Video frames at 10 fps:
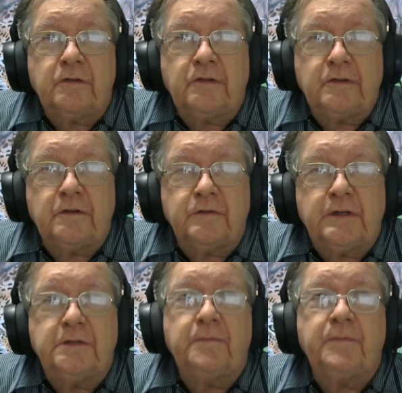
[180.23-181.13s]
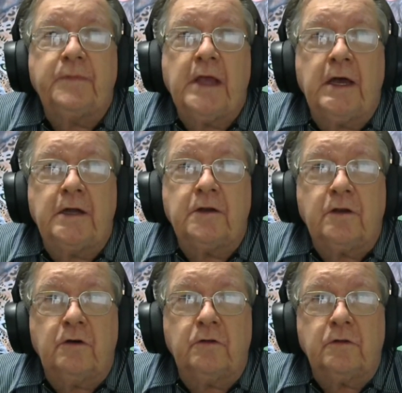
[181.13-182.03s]
silver and
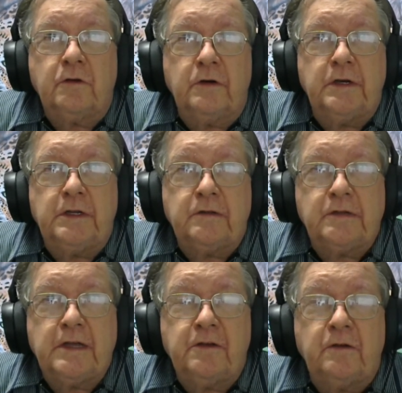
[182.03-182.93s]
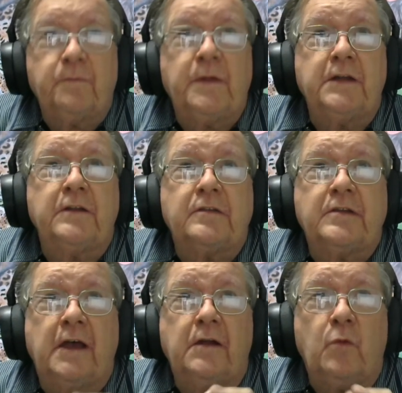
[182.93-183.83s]
gold coins, and you'll
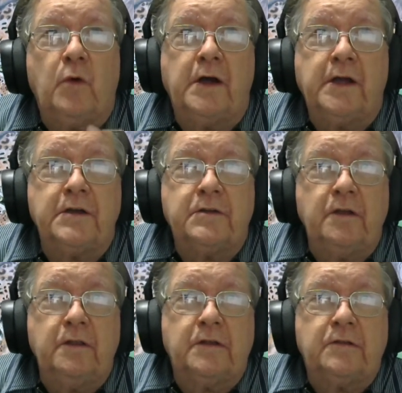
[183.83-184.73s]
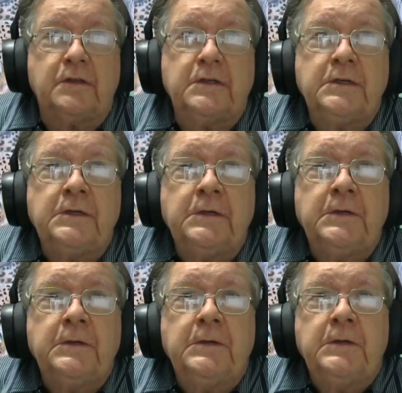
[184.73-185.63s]
understand why I do this,
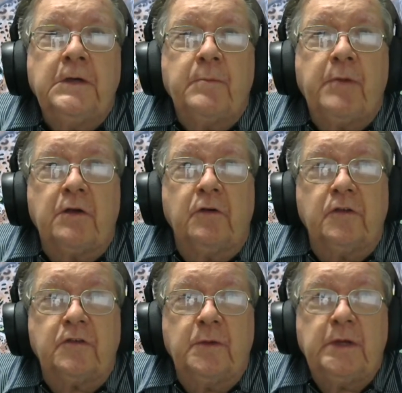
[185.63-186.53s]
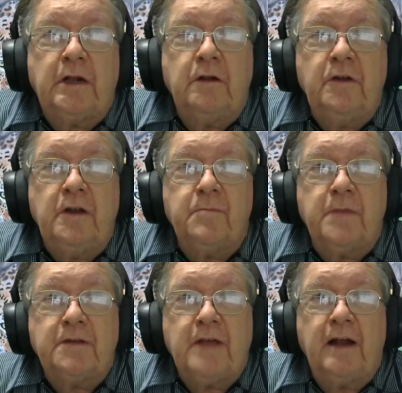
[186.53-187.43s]
but also including
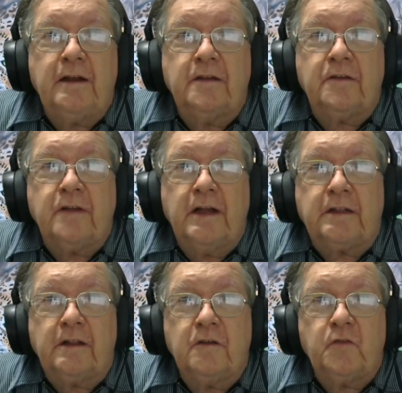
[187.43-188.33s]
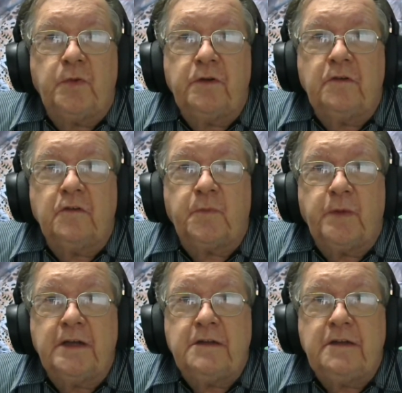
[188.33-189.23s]
medallions like those produced
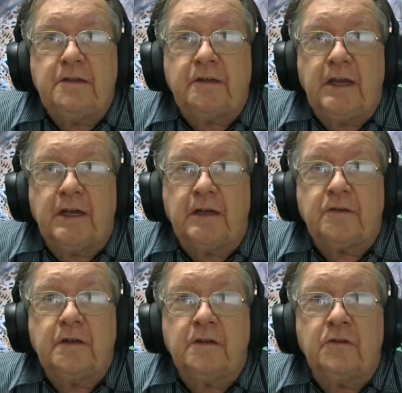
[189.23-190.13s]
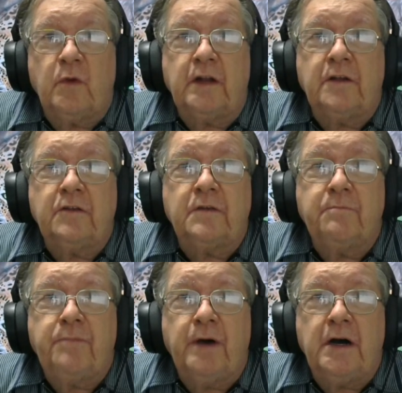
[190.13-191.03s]
by DCX, as well as
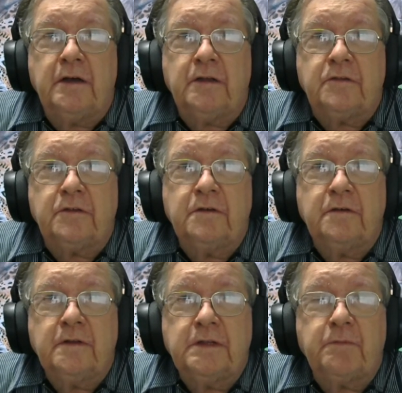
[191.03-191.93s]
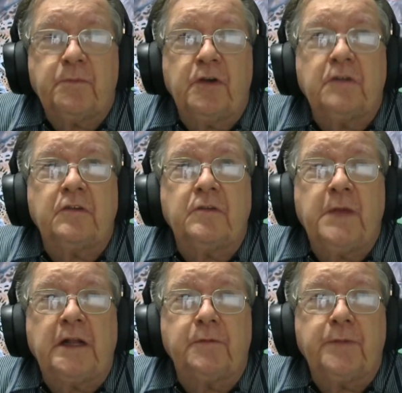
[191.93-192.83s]
bars, precious
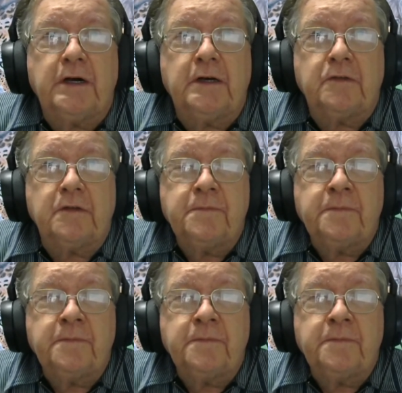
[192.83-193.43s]
metal bars.